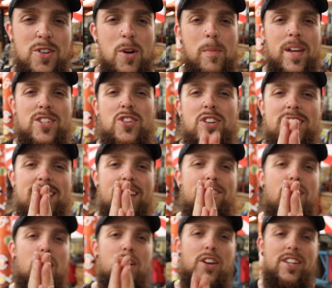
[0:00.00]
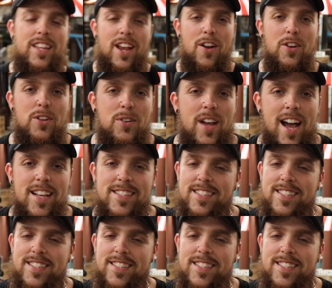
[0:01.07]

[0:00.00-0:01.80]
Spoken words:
He'll make sure to take very good care of you guys.